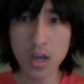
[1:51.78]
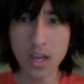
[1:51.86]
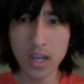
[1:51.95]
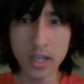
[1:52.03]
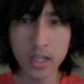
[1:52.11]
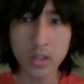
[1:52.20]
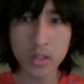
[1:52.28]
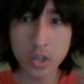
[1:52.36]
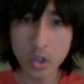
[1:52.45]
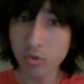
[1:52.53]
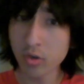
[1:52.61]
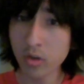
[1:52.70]
and the
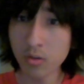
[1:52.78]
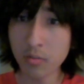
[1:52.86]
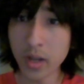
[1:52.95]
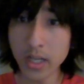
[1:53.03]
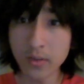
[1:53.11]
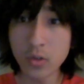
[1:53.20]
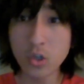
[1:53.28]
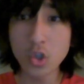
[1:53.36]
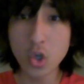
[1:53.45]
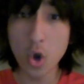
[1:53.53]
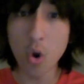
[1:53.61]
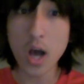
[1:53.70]
children may even
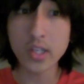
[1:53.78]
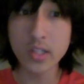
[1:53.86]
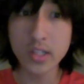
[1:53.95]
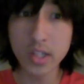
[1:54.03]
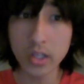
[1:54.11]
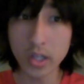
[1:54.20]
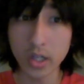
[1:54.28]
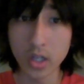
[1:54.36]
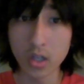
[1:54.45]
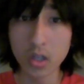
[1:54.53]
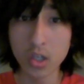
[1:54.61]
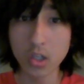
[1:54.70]
show hostility
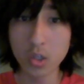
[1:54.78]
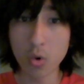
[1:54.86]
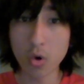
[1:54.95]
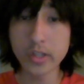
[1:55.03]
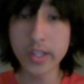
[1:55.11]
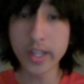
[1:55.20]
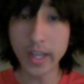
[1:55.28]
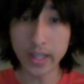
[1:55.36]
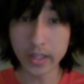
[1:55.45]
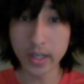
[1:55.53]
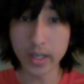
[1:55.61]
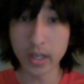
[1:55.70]
towards the
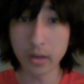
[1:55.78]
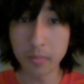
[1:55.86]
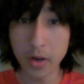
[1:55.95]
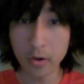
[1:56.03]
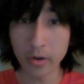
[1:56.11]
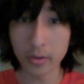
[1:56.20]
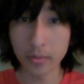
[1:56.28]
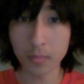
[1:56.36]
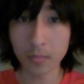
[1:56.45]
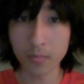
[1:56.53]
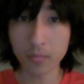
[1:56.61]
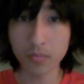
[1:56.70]
alienated parent.
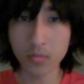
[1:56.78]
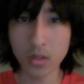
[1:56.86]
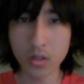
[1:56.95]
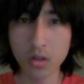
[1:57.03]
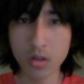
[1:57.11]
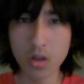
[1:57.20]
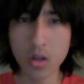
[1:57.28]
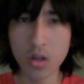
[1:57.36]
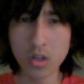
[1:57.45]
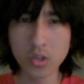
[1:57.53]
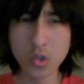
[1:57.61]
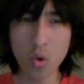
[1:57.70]

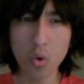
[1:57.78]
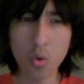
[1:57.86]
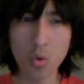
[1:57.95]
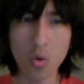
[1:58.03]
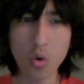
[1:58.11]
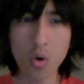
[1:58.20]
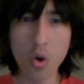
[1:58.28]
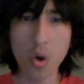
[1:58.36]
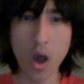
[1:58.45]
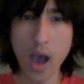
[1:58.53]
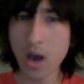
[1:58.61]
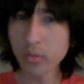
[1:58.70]
So,
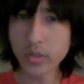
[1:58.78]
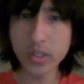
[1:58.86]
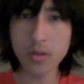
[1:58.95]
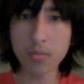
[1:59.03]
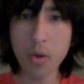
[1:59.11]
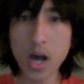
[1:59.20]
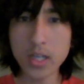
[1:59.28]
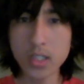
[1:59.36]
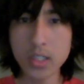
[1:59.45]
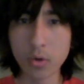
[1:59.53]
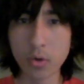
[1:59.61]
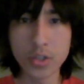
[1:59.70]
how is it
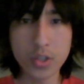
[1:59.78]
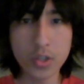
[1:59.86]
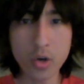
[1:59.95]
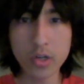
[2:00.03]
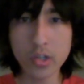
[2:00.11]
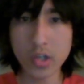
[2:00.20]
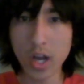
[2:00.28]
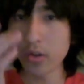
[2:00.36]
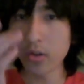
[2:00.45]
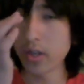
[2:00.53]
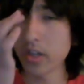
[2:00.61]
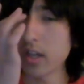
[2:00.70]
possible to turn a
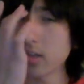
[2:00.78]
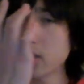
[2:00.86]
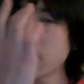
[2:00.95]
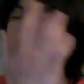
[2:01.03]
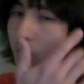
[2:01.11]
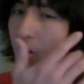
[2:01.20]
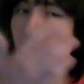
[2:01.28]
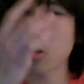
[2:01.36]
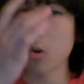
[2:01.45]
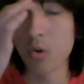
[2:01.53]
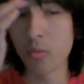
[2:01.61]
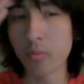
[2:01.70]
child against his or
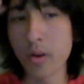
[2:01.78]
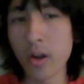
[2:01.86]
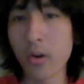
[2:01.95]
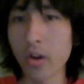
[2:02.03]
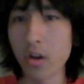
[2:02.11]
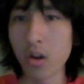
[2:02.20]
her own parent?